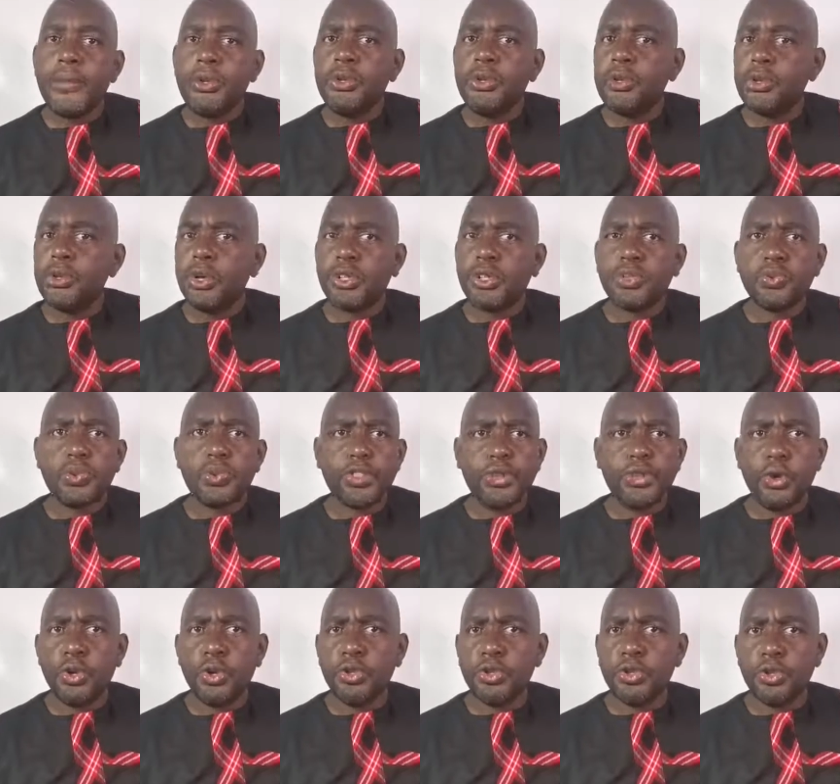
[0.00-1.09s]
Do not
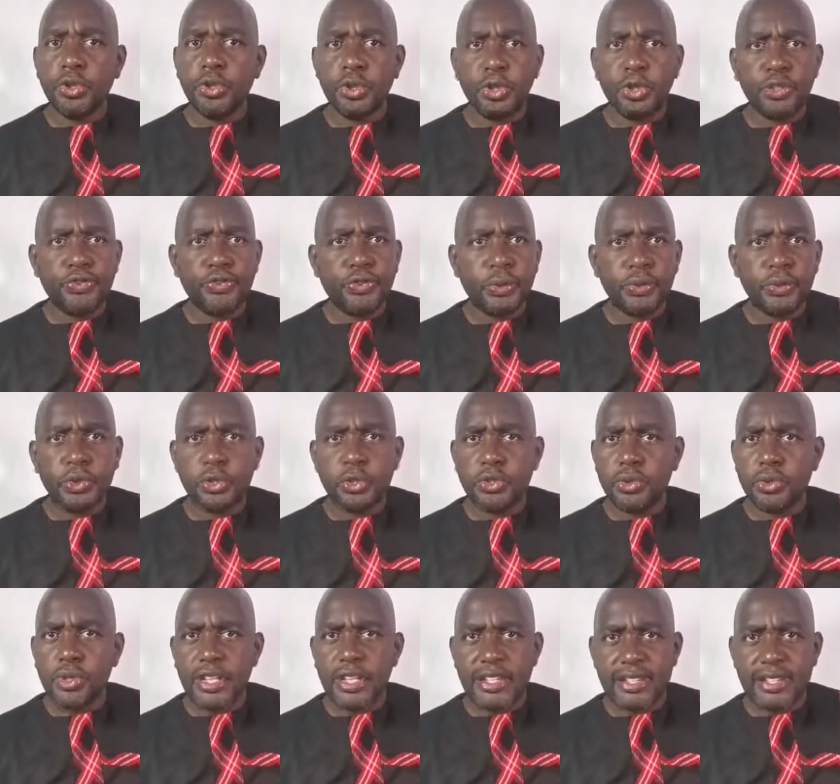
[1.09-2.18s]
withhold good from those
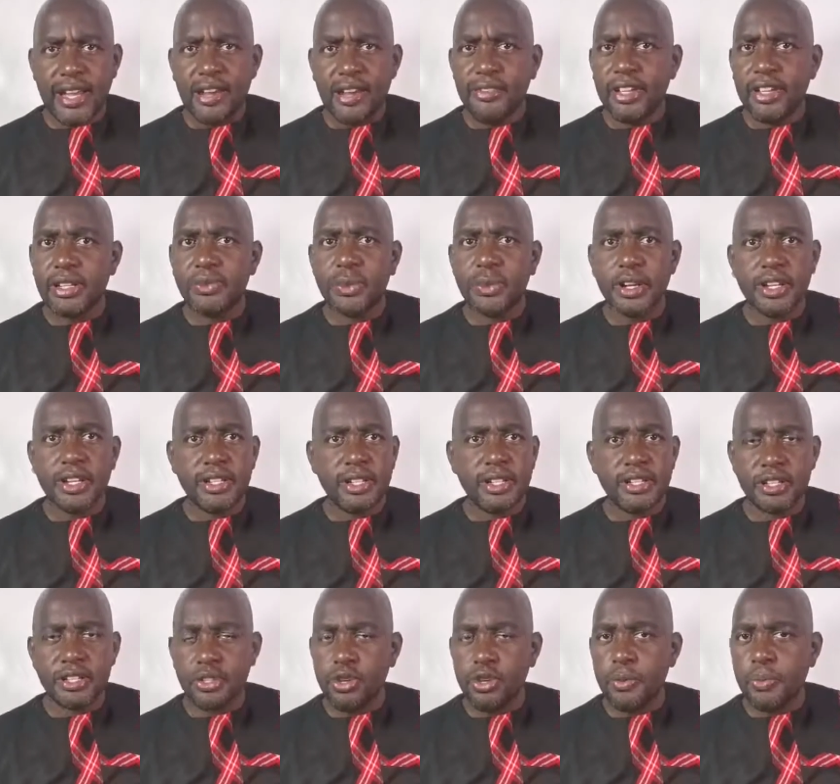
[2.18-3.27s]
who deserve it when it
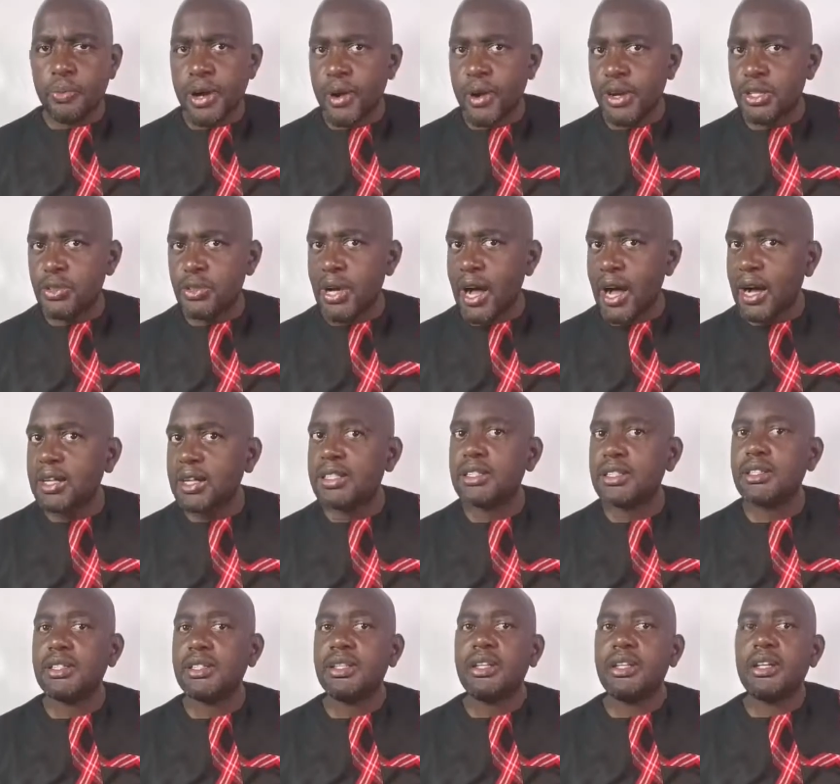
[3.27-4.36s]
is in your power to
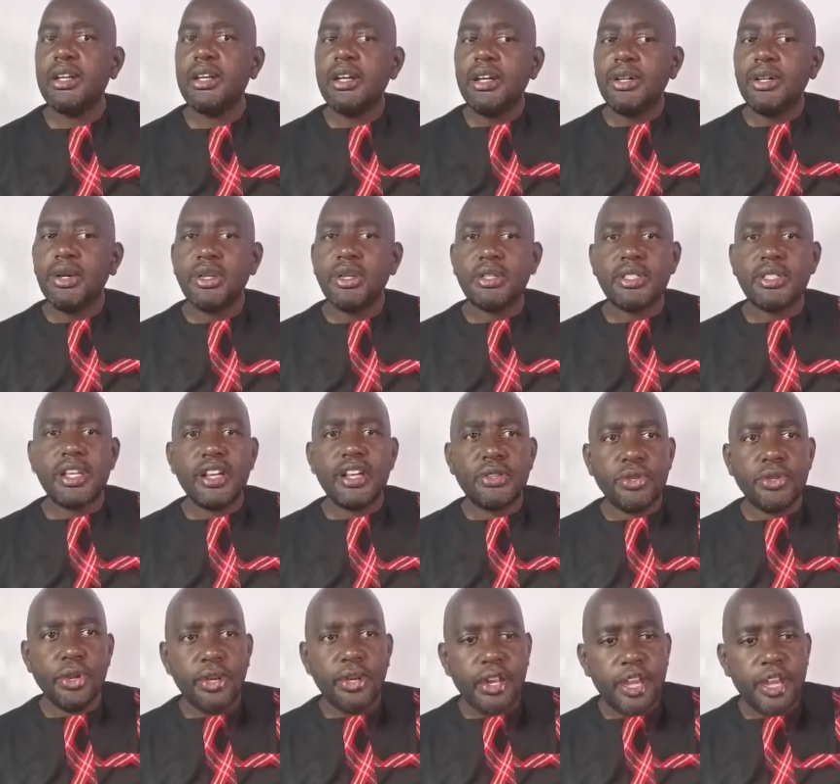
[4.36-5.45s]
act. Don't say
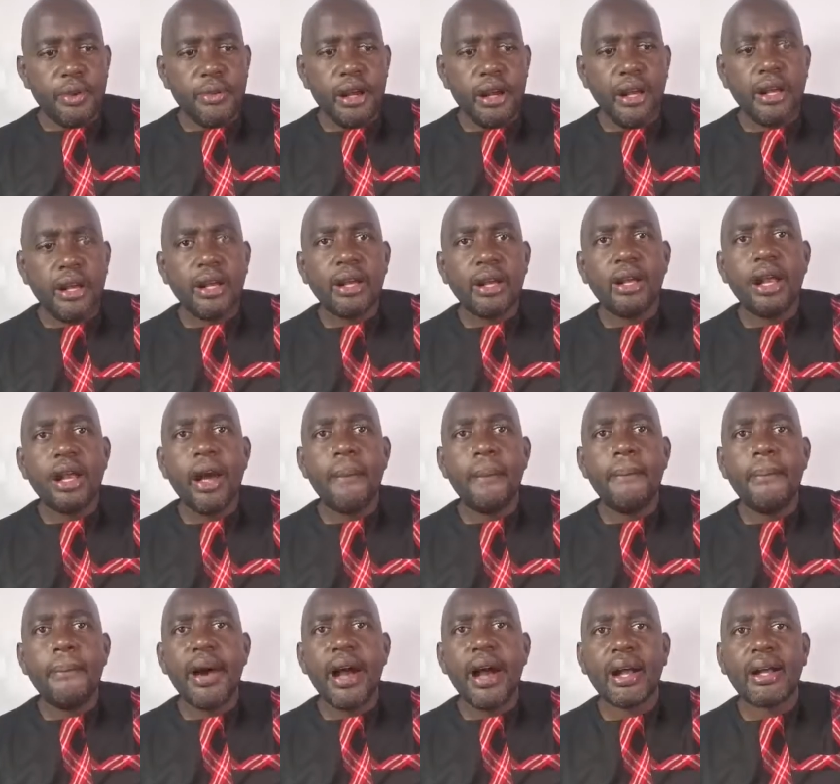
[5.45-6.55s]
to your neighbor,
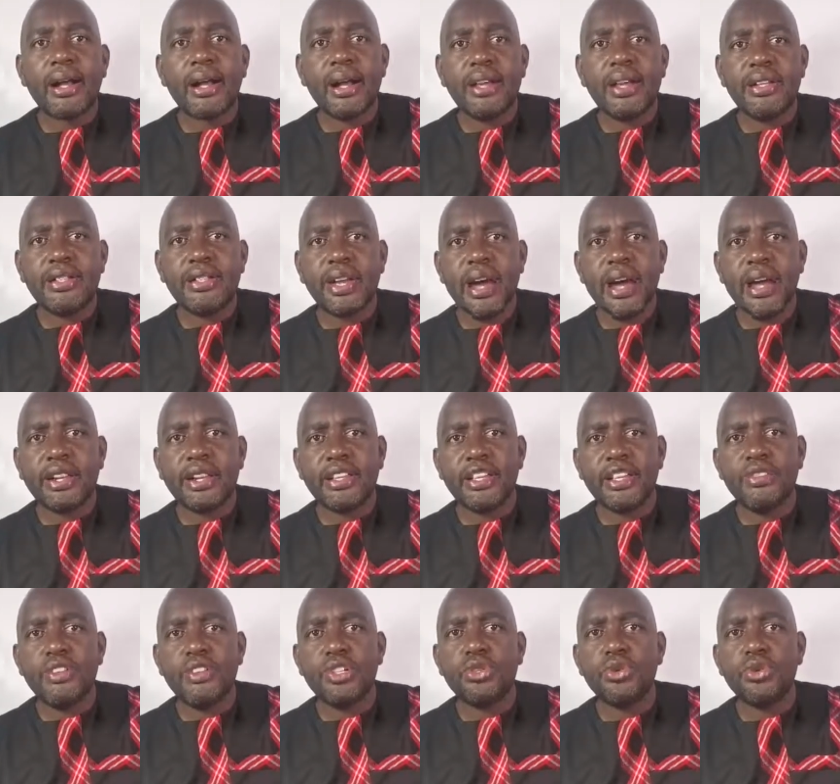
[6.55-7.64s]
come back later, I'll
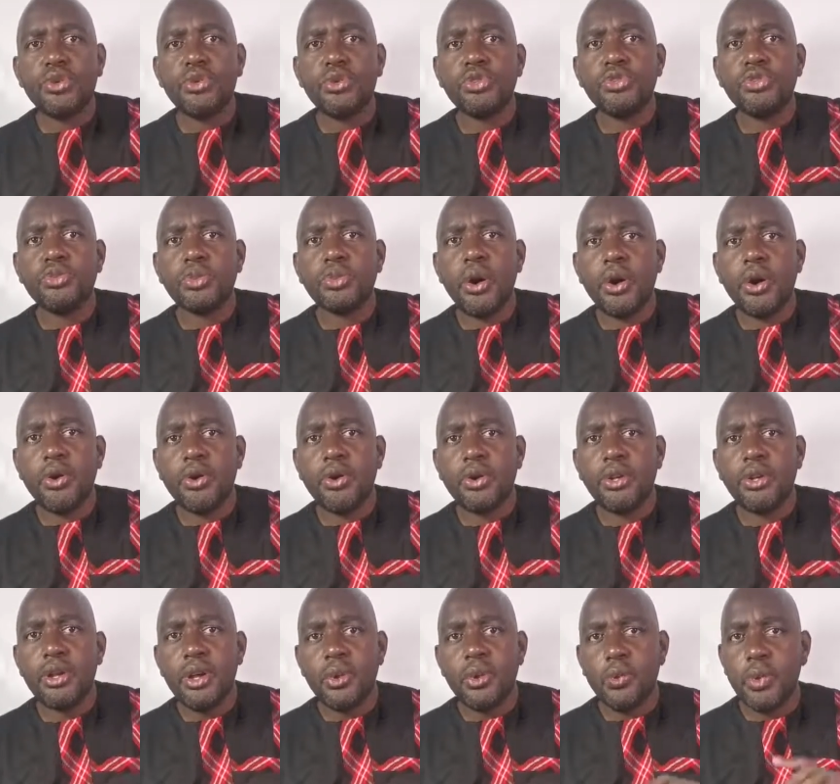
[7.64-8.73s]
give it to you
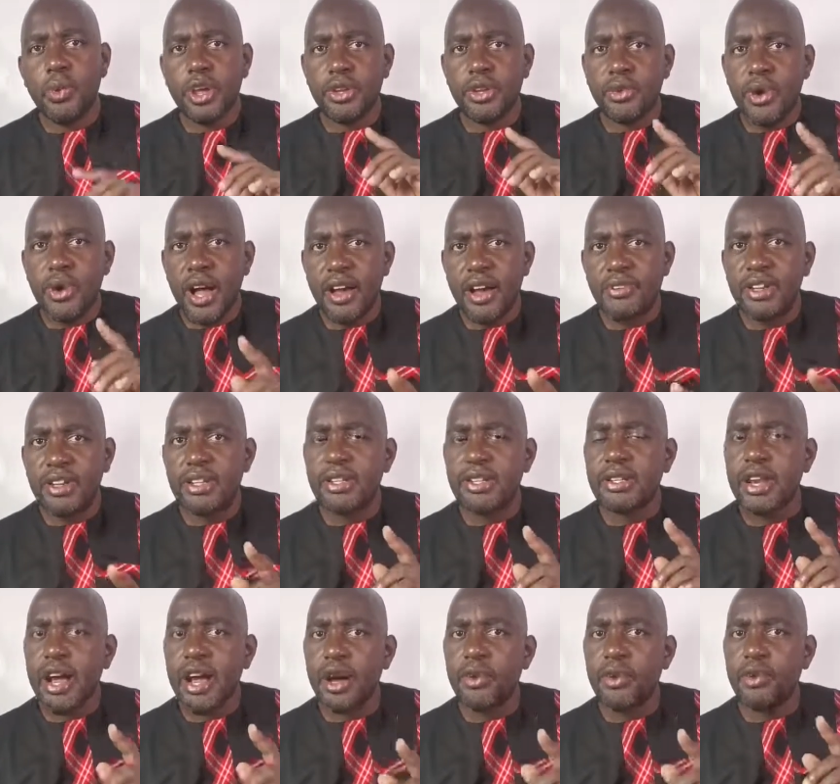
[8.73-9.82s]
tomorrow, when you have it
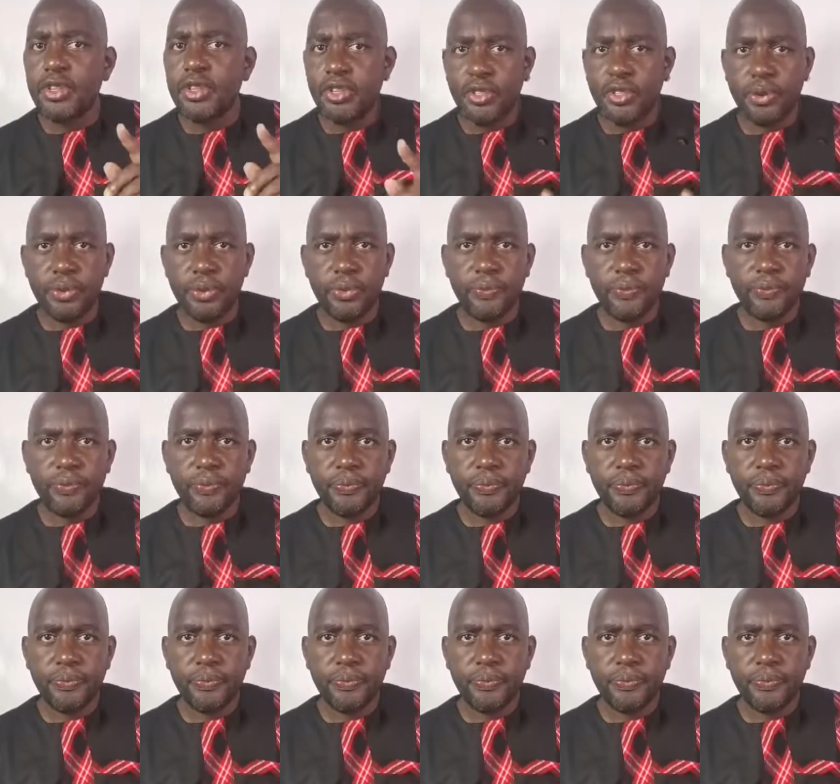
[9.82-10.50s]
now with you.